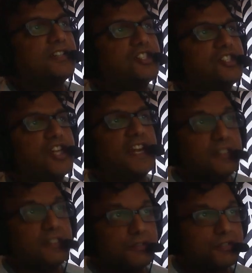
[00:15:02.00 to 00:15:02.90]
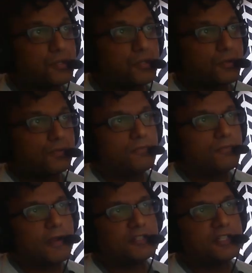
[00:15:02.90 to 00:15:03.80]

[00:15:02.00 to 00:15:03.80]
change, right?